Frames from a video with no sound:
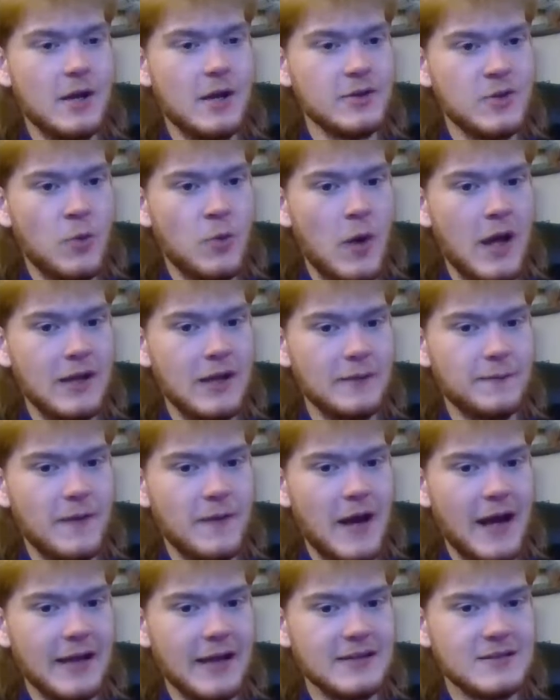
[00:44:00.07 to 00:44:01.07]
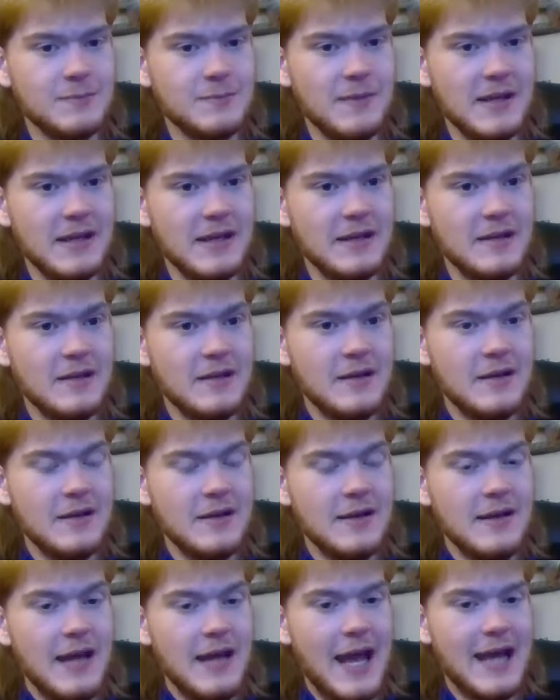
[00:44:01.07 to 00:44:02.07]
on qualifying speed,
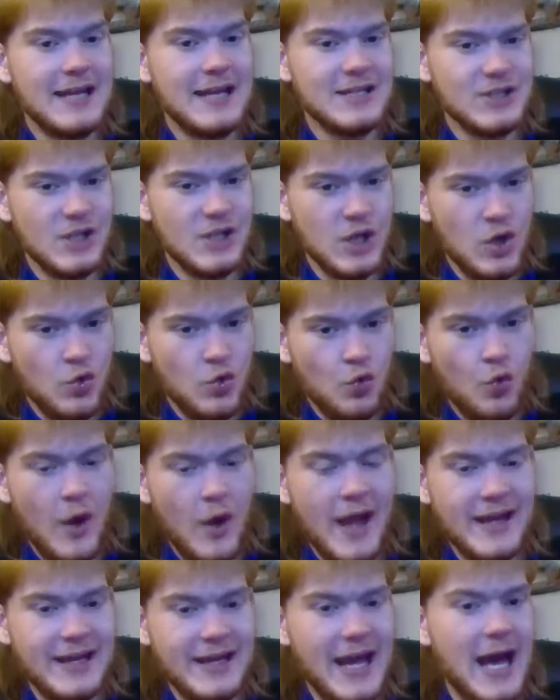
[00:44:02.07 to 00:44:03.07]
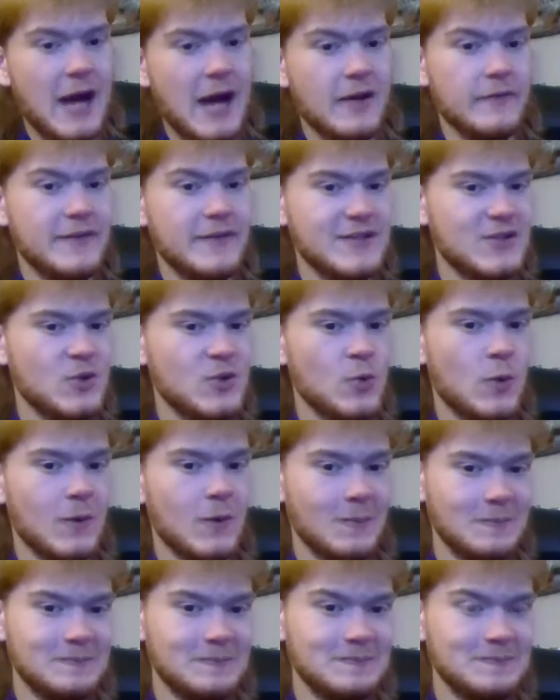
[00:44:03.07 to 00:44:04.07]
and he's going to wreck out of his
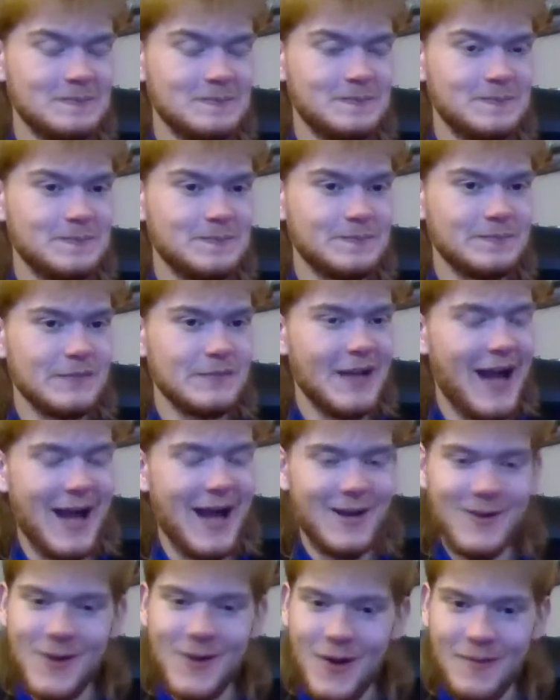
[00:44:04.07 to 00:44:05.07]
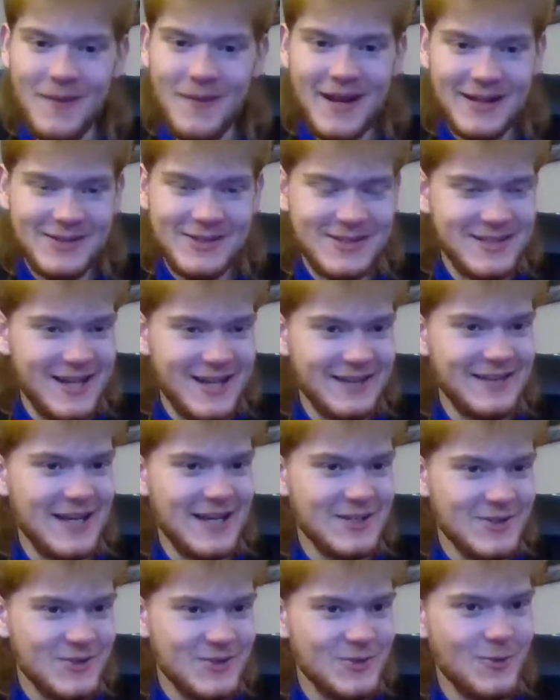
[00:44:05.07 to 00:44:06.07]
duel. I don't know, man. I just got
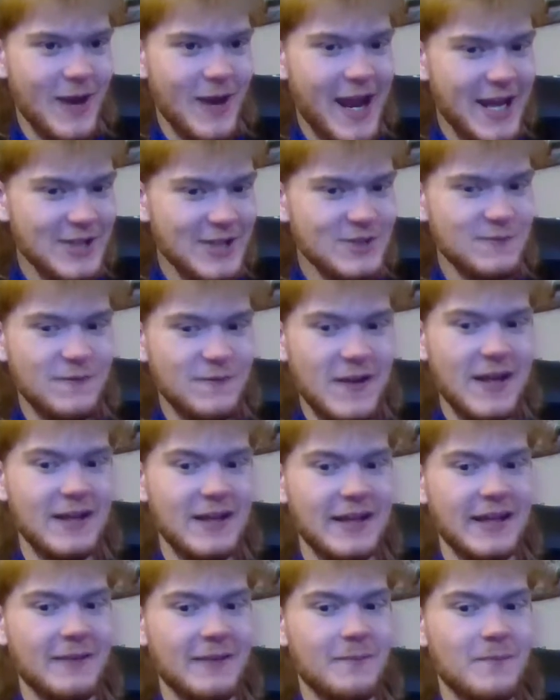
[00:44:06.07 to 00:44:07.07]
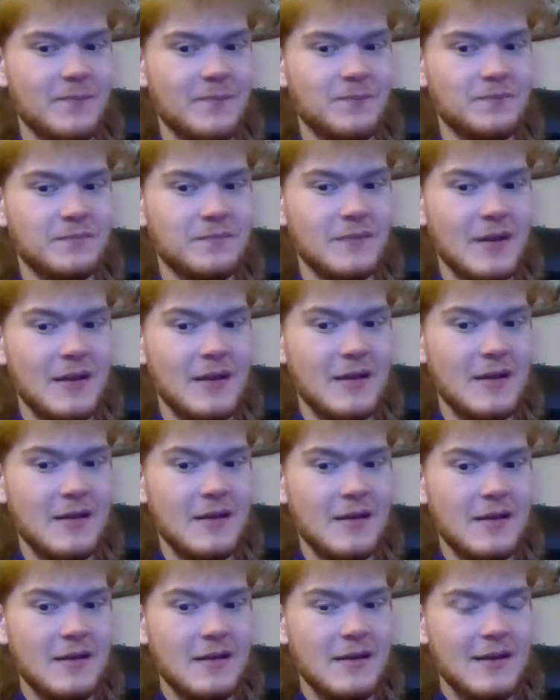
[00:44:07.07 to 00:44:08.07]
that strange feeling.
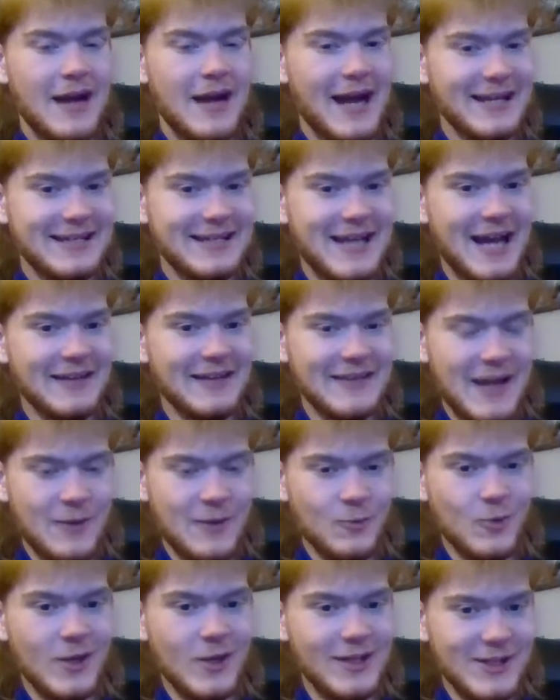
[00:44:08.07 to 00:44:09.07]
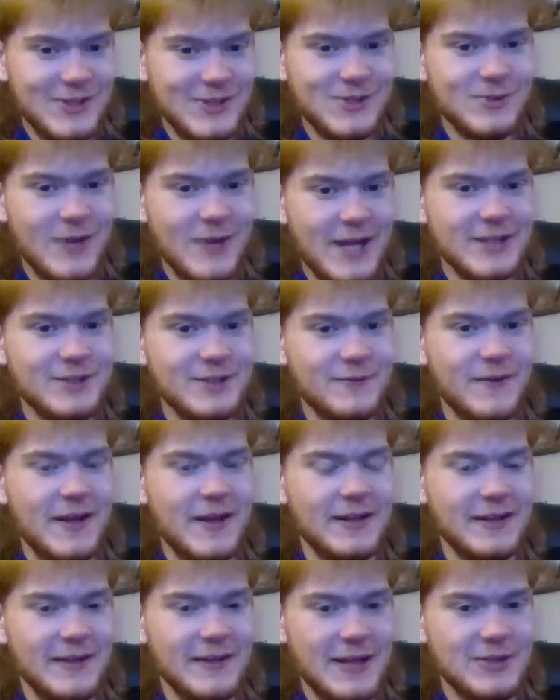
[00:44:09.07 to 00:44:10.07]
I got that really strange
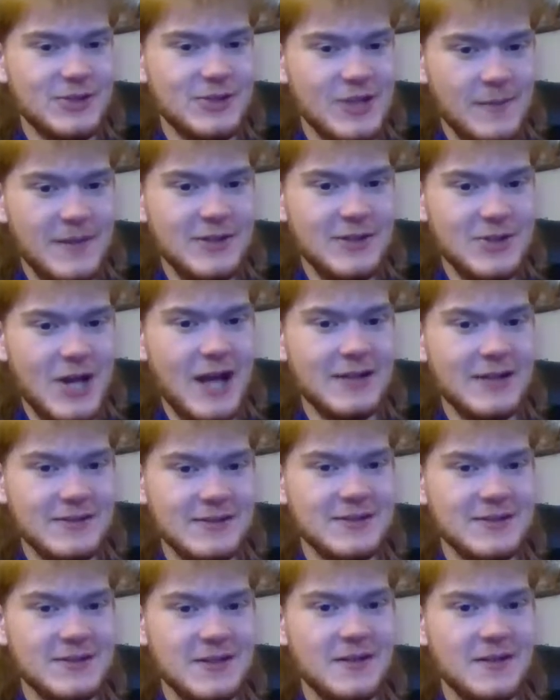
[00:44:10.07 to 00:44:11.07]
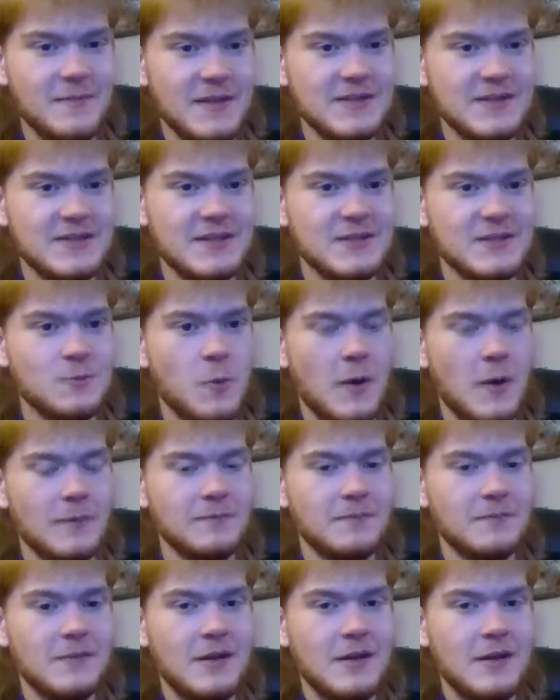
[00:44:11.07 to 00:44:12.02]
feeling that Jimmy Johnson is going to miss this one.